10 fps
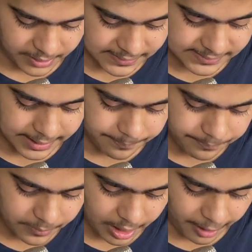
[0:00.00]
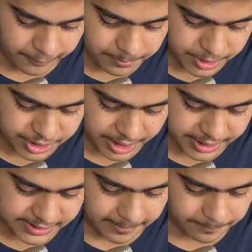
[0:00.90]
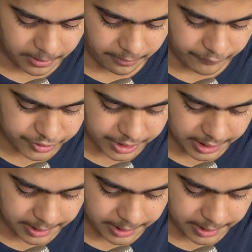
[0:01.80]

as then I would be studying something which the